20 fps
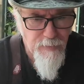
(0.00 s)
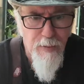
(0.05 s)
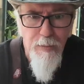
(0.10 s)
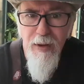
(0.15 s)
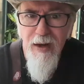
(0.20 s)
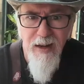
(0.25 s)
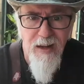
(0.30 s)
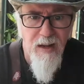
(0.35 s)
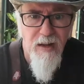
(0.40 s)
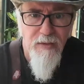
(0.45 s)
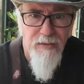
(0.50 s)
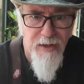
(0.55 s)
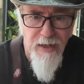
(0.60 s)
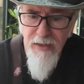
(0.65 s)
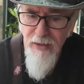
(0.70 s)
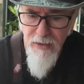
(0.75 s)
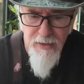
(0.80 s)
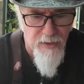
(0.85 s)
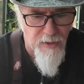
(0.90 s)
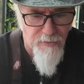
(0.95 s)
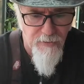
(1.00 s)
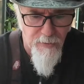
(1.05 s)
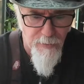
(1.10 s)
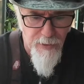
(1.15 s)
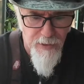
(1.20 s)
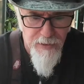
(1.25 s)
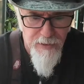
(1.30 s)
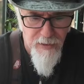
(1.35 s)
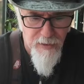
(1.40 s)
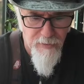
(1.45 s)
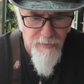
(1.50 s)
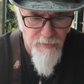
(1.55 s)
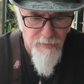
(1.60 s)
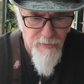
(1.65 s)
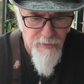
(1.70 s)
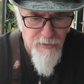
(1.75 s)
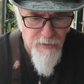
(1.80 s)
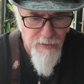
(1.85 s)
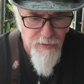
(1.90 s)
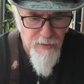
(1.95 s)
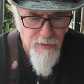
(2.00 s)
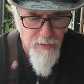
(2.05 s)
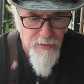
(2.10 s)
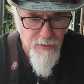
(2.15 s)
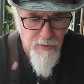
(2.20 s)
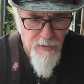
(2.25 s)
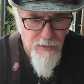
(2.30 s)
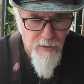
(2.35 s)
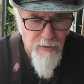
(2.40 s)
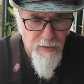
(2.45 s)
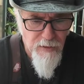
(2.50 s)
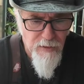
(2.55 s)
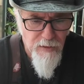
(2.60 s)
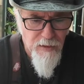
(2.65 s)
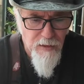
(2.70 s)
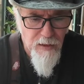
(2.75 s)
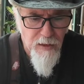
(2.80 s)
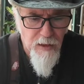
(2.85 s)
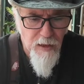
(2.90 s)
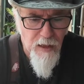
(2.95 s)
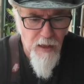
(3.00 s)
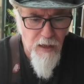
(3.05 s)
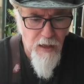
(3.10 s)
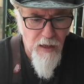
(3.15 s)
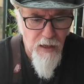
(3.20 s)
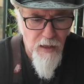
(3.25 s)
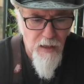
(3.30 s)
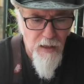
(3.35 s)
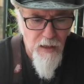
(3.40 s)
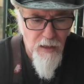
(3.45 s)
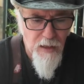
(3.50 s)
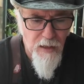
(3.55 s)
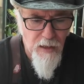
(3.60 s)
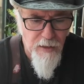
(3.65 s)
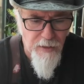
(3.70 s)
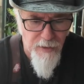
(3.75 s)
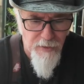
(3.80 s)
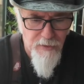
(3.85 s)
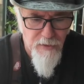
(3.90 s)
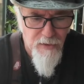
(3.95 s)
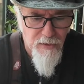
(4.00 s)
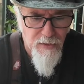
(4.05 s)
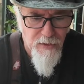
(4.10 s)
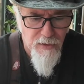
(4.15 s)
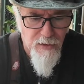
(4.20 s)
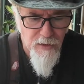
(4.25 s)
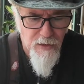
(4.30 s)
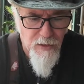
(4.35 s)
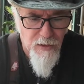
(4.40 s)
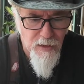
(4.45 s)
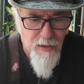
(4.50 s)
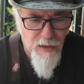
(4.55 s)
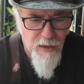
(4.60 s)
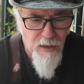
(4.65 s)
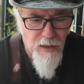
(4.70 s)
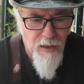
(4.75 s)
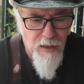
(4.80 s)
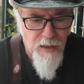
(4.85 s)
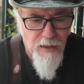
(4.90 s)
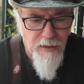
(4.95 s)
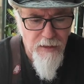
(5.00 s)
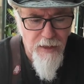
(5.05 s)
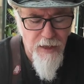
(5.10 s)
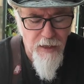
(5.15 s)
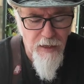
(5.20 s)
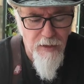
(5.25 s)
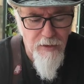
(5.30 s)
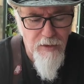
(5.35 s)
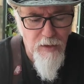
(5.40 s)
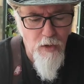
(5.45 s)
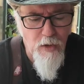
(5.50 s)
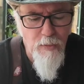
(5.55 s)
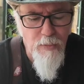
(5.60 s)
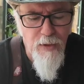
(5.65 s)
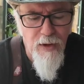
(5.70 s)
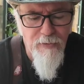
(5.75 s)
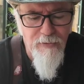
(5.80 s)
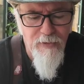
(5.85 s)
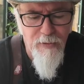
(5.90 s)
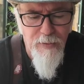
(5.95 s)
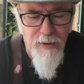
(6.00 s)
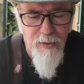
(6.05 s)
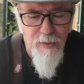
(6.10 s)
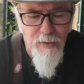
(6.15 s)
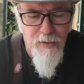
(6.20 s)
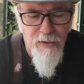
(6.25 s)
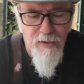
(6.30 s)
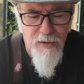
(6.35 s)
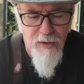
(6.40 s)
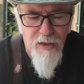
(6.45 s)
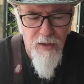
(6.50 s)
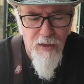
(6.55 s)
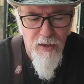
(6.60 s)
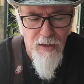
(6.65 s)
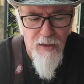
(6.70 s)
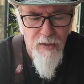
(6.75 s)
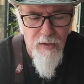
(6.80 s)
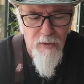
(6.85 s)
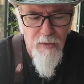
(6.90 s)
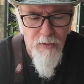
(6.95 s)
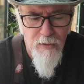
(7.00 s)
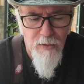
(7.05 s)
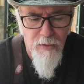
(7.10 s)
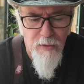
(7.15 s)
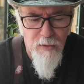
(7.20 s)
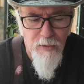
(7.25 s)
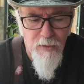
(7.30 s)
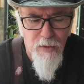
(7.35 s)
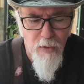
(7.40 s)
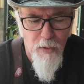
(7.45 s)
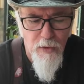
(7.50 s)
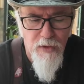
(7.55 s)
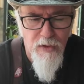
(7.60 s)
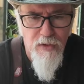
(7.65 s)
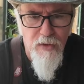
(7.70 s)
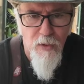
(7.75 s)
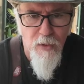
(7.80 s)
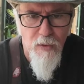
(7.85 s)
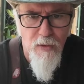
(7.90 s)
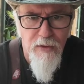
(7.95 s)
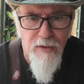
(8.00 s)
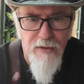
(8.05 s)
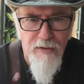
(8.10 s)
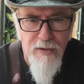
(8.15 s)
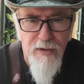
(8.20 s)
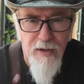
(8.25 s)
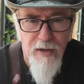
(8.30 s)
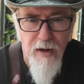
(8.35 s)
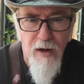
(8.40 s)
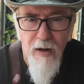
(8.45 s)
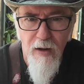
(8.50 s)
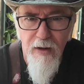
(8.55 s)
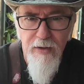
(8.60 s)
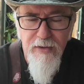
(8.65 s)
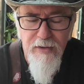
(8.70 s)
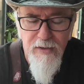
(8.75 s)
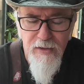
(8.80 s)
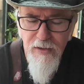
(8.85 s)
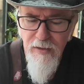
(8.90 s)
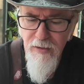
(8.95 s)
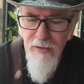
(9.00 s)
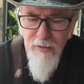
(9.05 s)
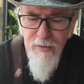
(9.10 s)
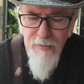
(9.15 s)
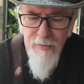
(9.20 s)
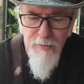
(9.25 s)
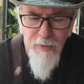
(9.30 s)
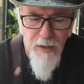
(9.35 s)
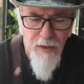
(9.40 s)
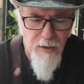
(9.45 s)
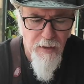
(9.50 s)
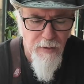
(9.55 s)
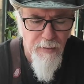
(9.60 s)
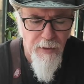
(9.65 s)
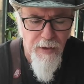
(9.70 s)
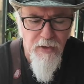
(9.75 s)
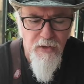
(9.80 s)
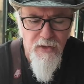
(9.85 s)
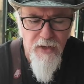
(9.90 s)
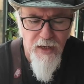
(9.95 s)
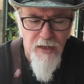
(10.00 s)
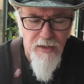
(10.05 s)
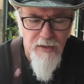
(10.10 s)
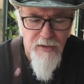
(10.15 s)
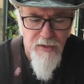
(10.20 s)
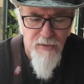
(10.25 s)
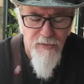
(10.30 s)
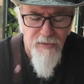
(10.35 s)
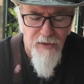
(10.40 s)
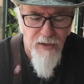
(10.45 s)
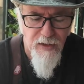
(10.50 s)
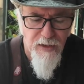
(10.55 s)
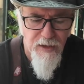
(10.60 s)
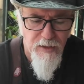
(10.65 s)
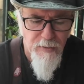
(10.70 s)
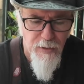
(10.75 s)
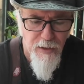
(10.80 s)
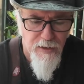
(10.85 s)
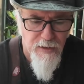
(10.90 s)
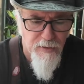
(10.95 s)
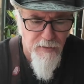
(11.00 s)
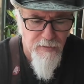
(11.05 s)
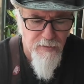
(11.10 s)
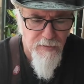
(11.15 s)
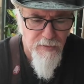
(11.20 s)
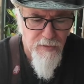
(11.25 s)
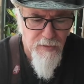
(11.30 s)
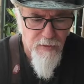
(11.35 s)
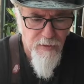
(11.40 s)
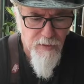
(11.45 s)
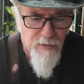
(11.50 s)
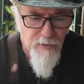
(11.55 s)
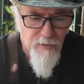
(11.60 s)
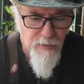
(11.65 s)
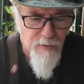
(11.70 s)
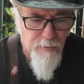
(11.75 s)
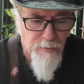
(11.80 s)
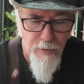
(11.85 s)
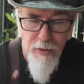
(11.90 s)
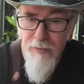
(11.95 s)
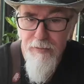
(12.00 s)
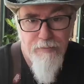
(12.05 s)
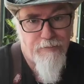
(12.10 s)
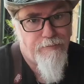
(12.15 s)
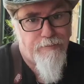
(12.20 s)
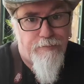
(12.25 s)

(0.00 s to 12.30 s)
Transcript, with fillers: depending on visa stuff for myself. Uh, yes. Yeah, the only problem for me with, uh, with going to Seoul is the cost. My, my understanding is it's fairly expensive, but